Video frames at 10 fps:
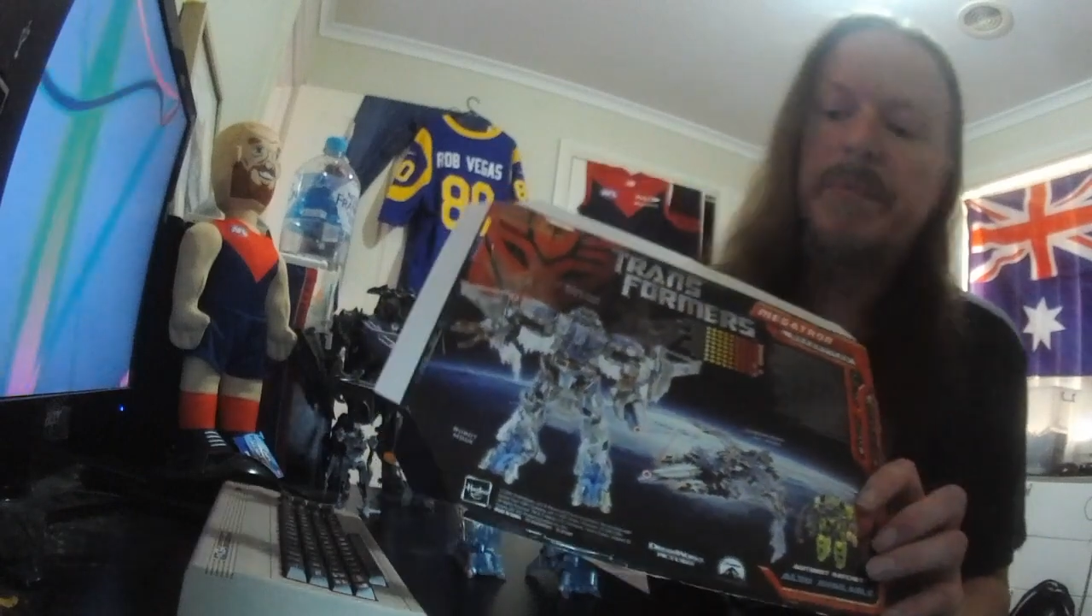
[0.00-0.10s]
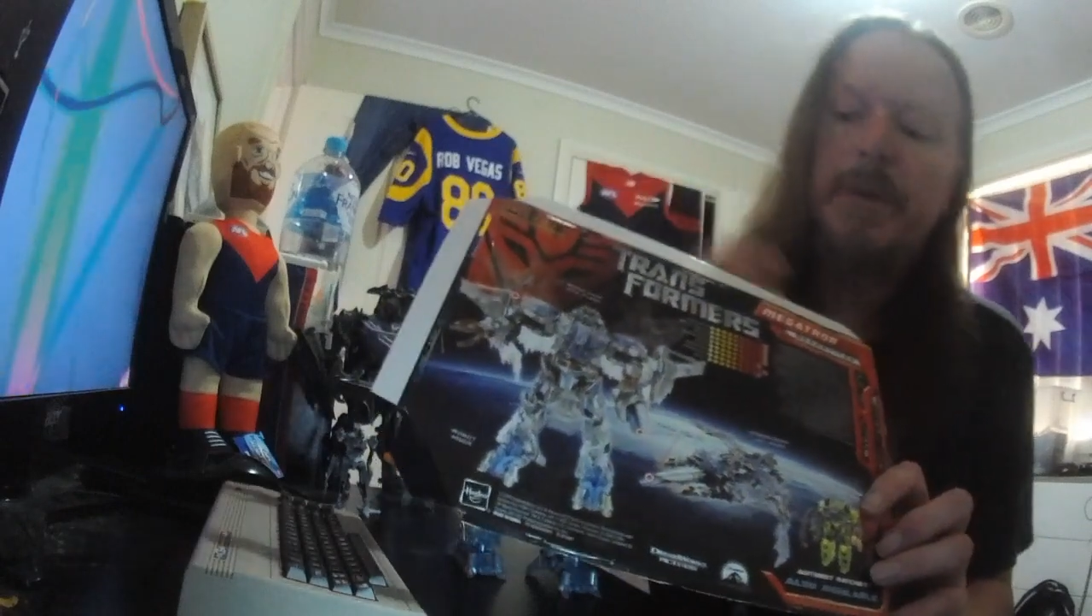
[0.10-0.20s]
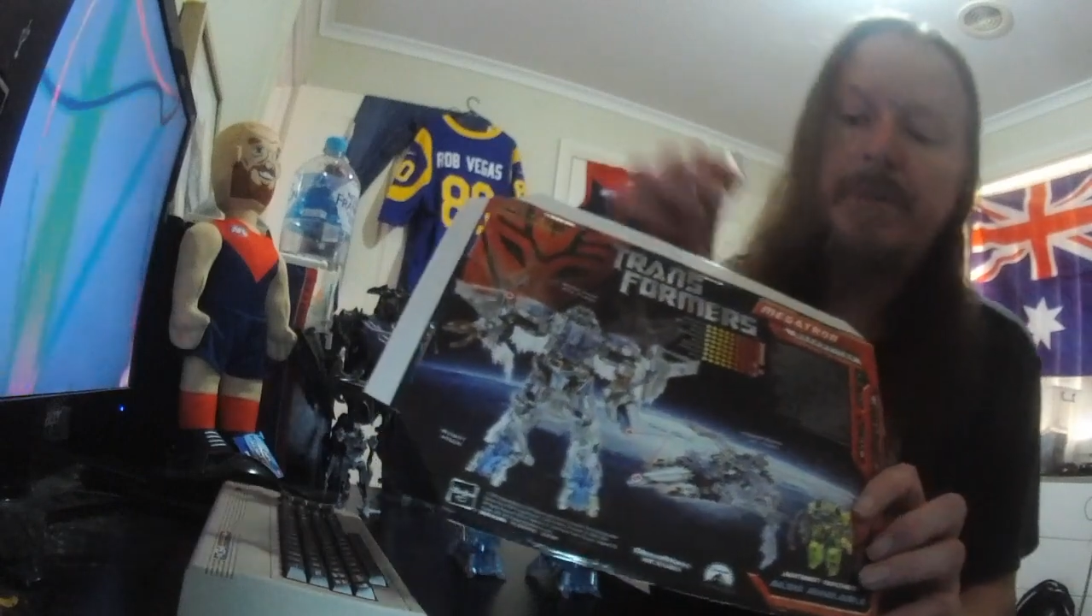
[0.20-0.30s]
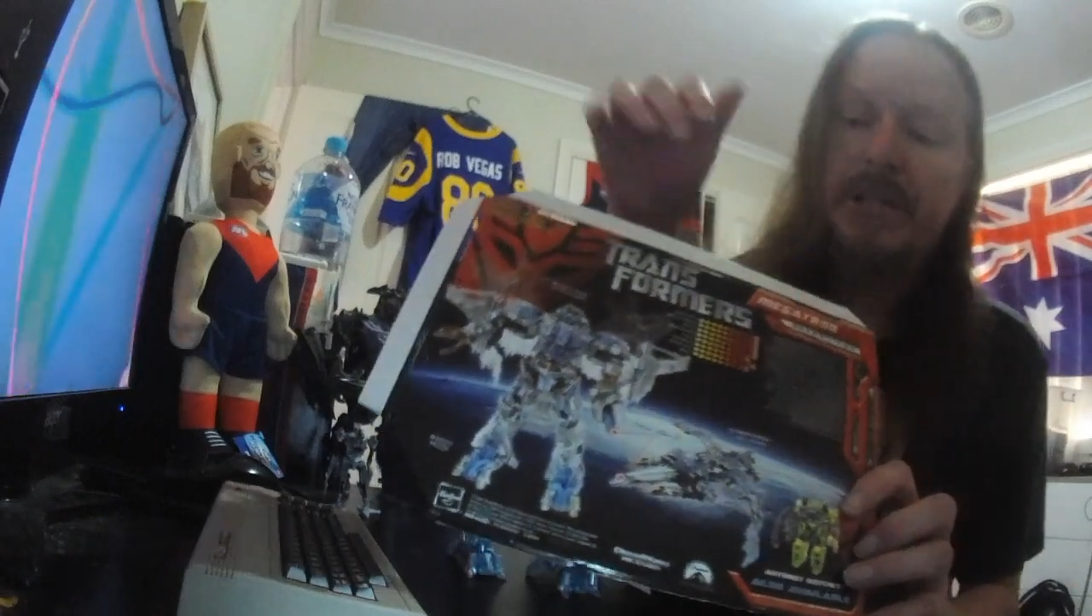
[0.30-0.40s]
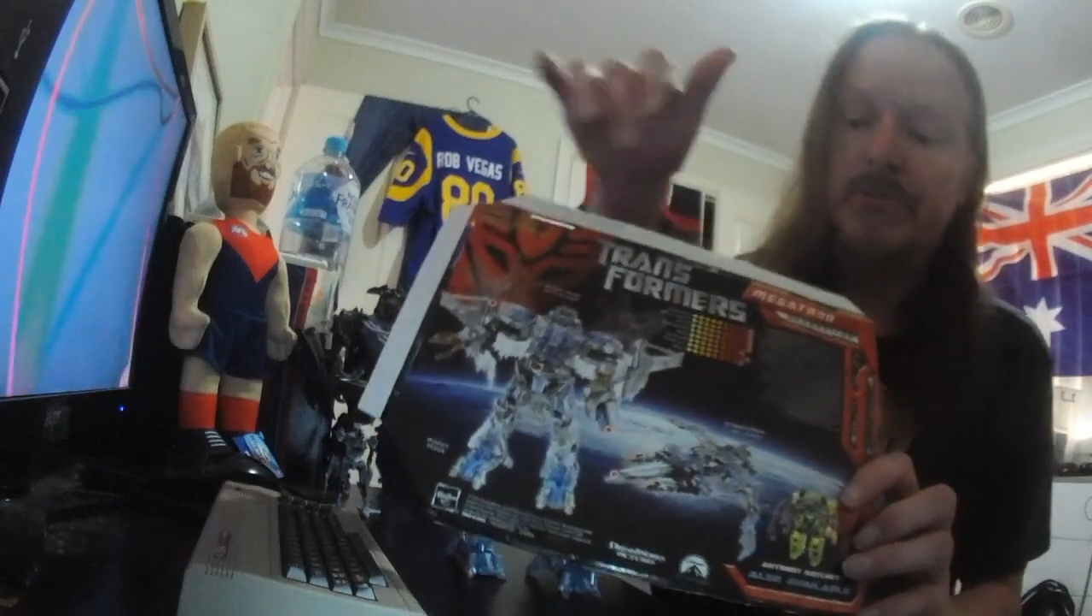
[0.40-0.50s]

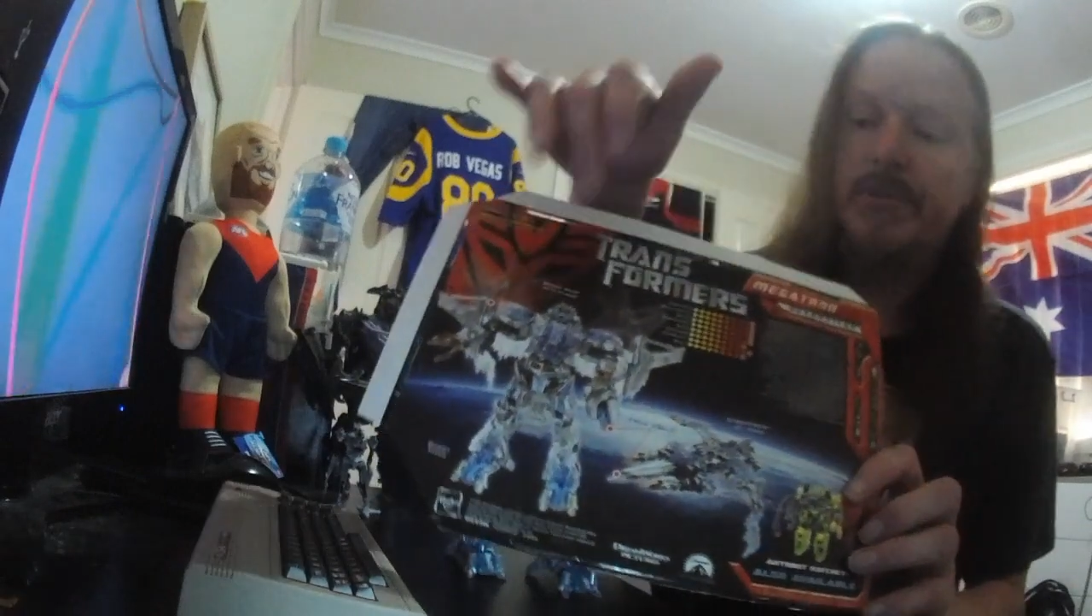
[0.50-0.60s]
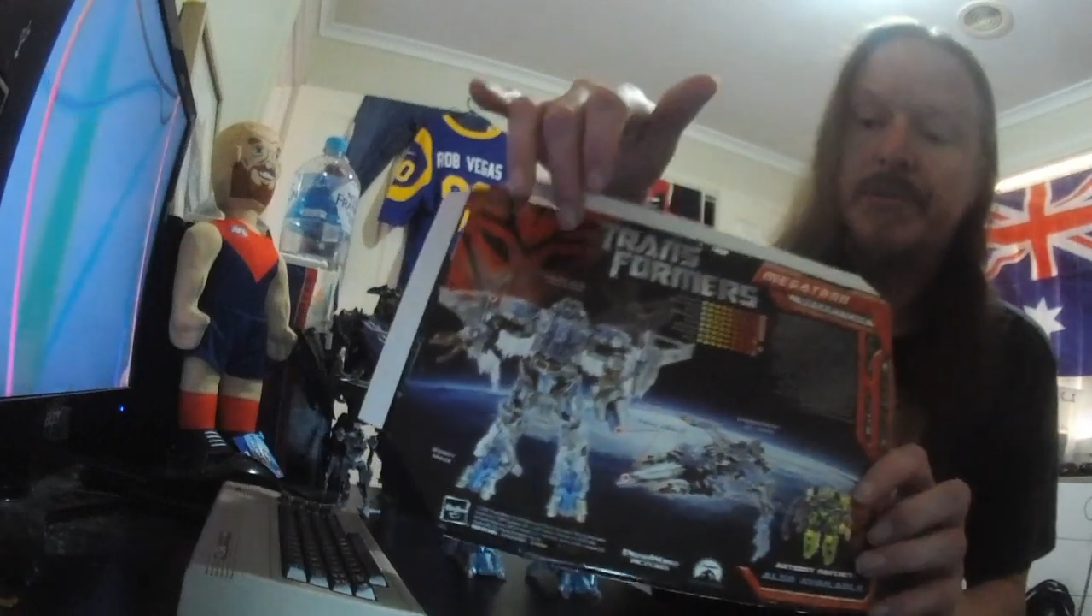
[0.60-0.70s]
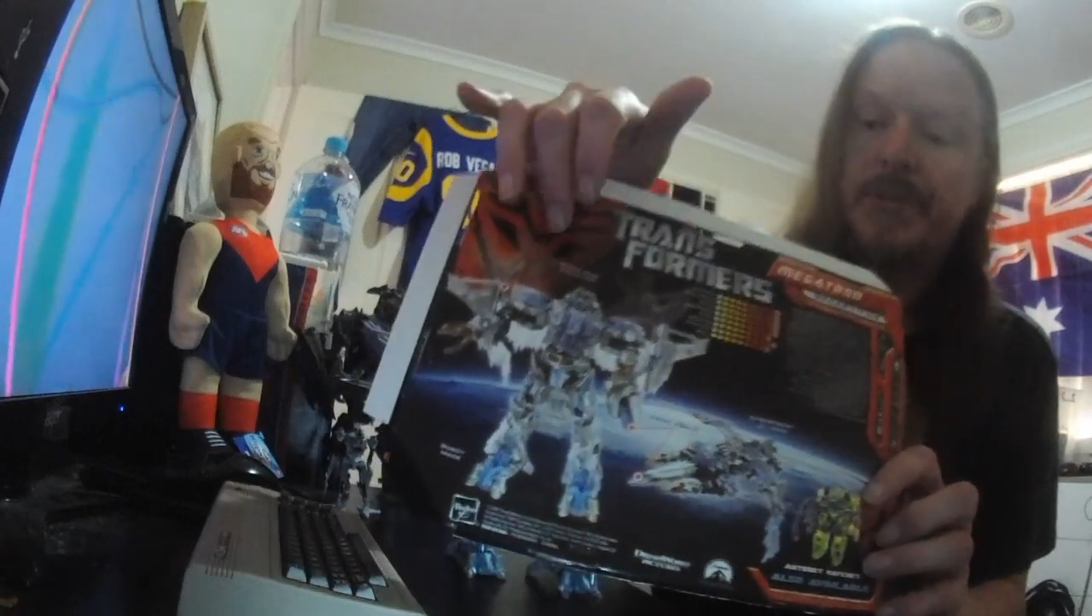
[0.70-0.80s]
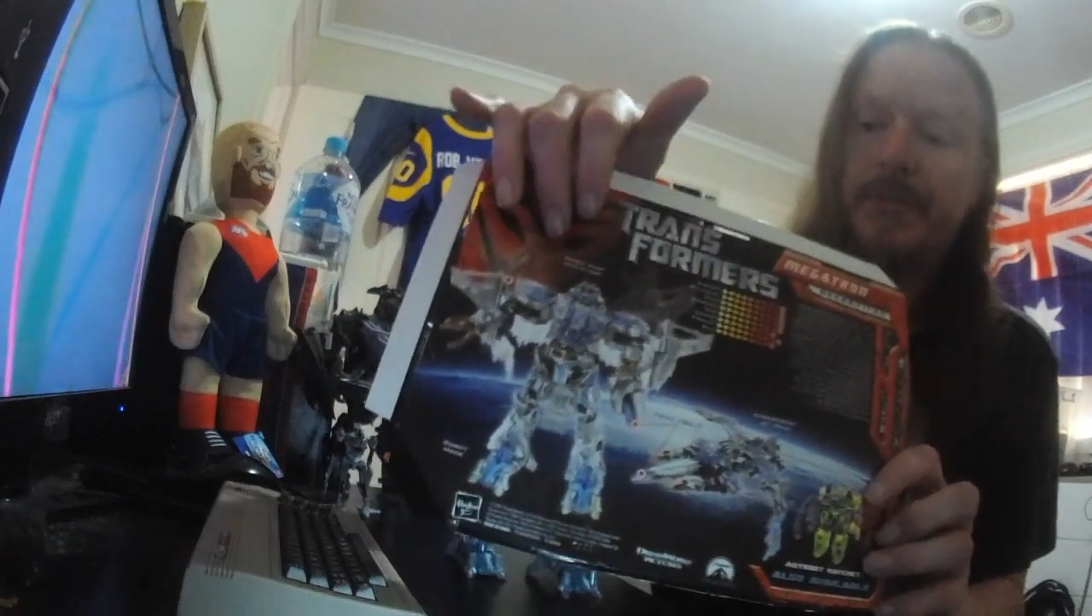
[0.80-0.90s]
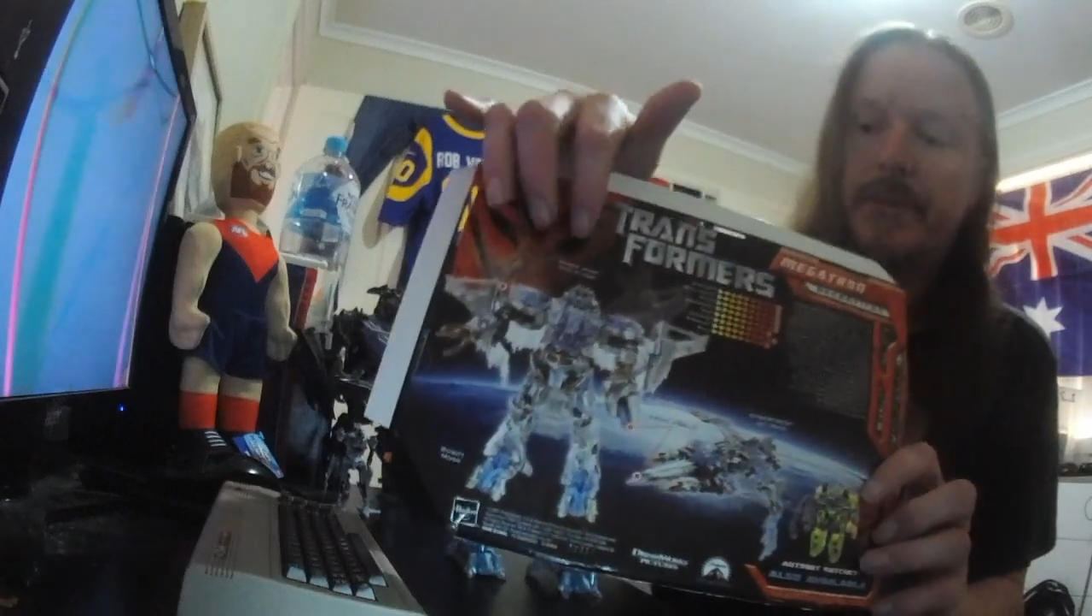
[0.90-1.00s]
a picture of
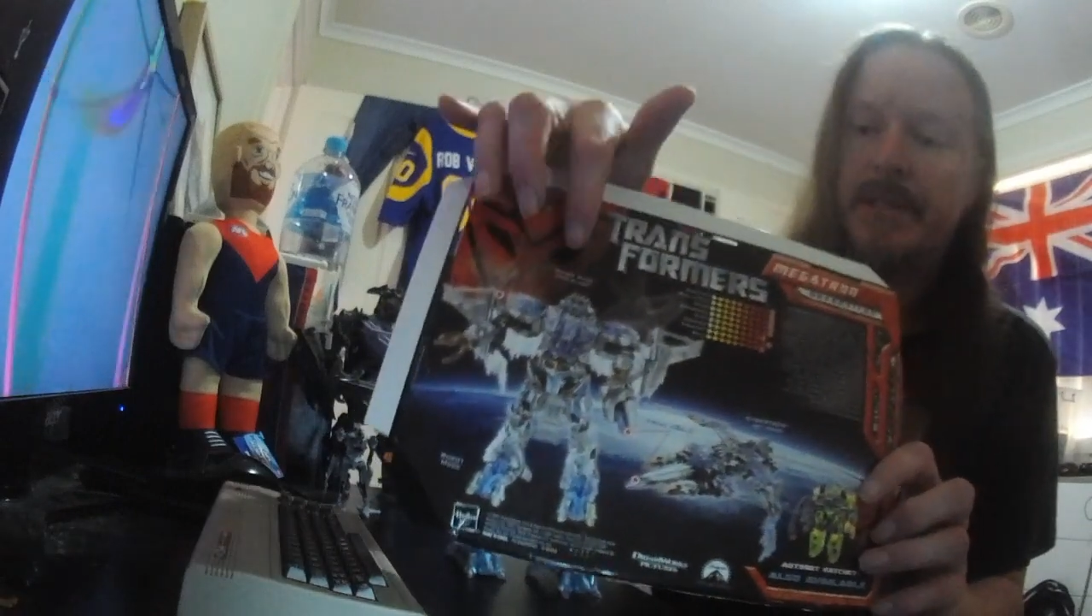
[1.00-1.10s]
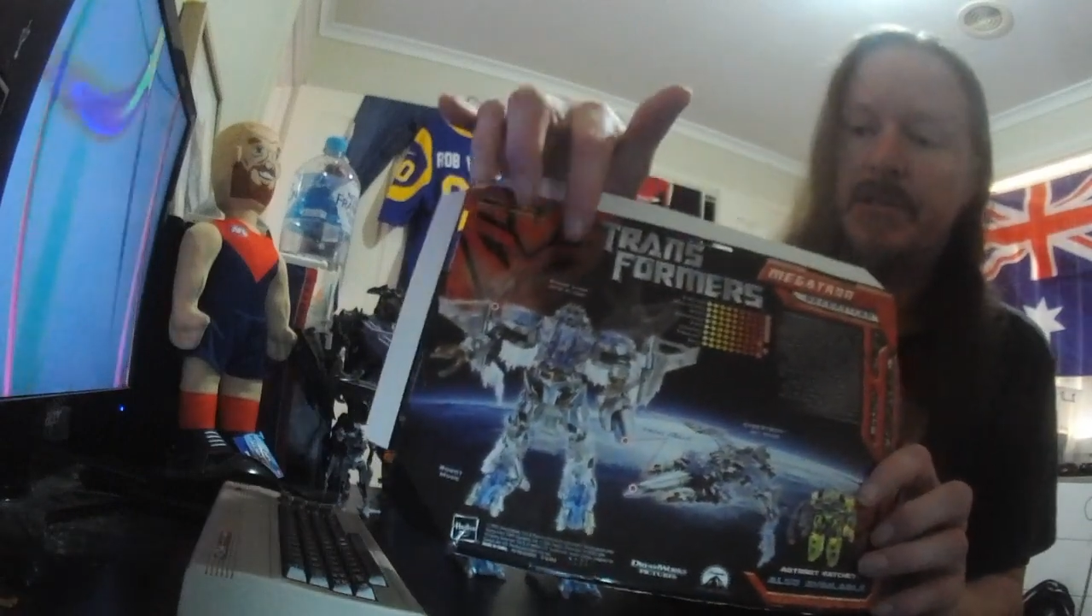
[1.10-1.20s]
the toy,